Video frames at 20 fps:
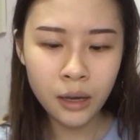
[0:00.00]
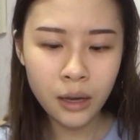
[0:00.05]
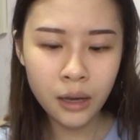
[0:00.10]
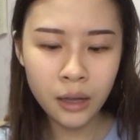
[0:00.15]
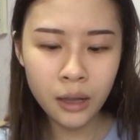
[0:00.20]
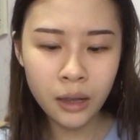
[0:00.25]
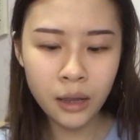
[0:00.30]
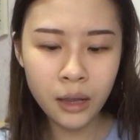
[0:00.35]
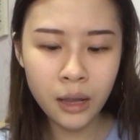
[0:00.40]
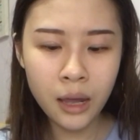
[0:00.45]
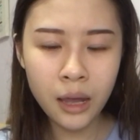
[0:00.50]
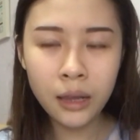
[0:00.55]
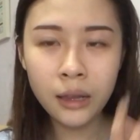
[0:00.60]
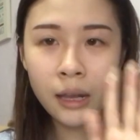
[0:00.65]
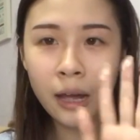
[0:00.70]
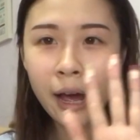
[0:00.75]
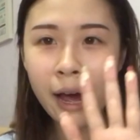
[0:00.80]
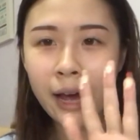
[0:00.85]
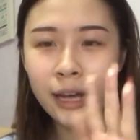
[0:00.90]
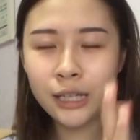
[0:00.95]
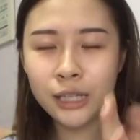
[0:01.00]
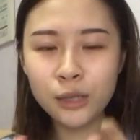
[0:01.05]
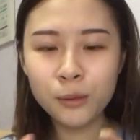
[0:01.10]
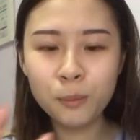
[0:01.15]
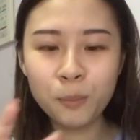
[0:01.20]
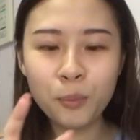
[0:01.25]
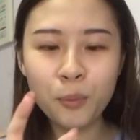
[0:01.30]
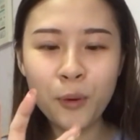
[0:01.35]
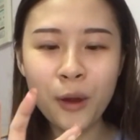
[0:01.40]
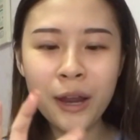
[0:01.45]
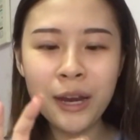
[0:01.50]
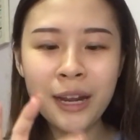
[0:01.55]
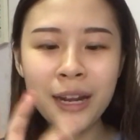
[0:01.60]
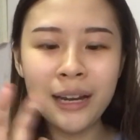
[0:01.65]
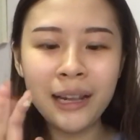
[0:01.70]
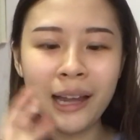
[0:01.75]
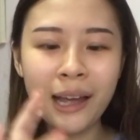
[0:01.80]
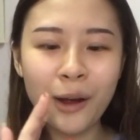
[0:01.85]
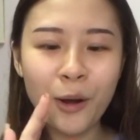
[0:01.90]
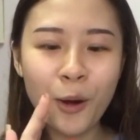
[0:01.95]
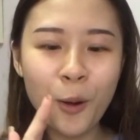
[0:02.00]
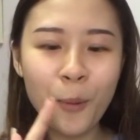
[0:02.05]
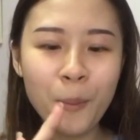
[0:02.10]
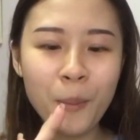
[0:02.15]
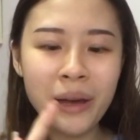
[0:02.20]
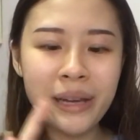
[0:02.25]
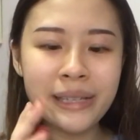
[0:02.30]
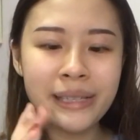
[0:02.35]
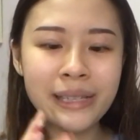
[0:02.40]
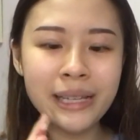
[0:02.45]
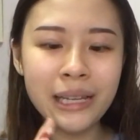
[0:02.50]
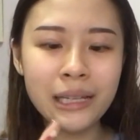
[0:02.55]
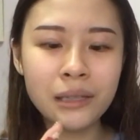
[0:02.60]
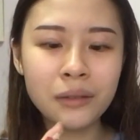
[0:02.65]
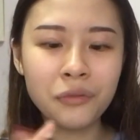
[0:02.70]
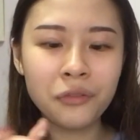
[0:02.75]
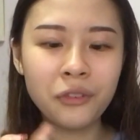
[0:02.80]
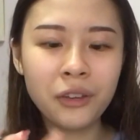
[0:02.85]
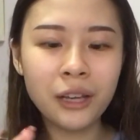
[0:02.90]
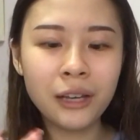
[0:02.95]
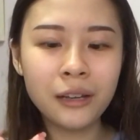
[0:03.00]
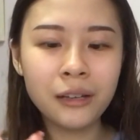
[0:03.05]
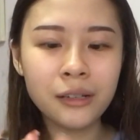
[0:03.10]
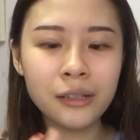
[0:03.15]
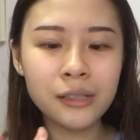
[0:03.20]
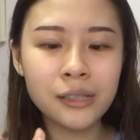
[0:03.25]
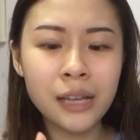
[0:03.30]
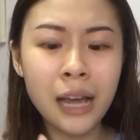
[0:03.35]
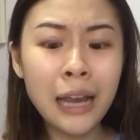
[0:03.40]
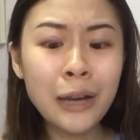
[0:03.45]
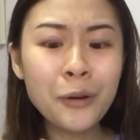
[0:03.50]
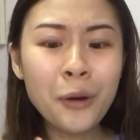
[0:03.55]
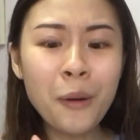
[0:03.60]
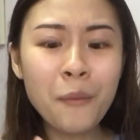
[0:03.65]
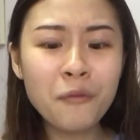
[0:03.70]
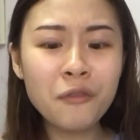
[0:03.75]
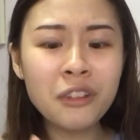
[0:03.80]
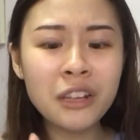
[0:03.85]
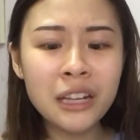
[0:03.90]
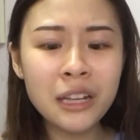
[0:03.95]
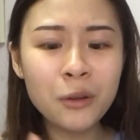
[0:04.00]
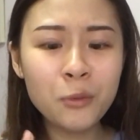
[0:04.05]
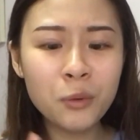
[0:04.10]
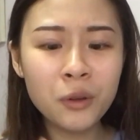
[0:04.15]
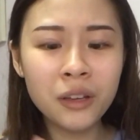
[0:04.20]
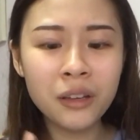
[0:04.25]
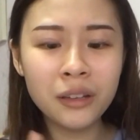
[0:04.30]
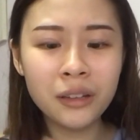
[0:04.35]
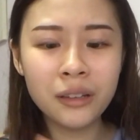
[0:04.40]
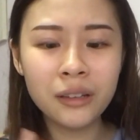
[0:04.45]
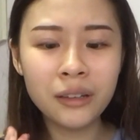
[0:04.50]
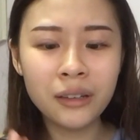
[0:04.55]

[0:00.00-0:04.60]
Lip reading: And then I spread it like on my 6 fingers. I know I'm really weird.